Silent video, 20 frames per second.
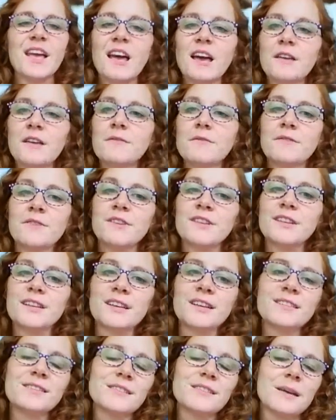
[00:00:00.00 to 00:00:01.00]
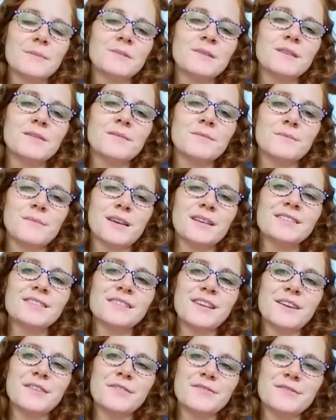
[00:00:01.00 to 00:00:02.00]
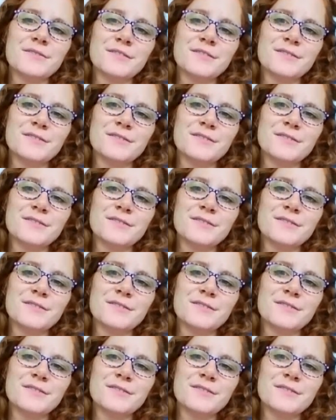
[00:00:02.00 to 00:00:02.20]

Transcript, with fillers: I fully accept myself.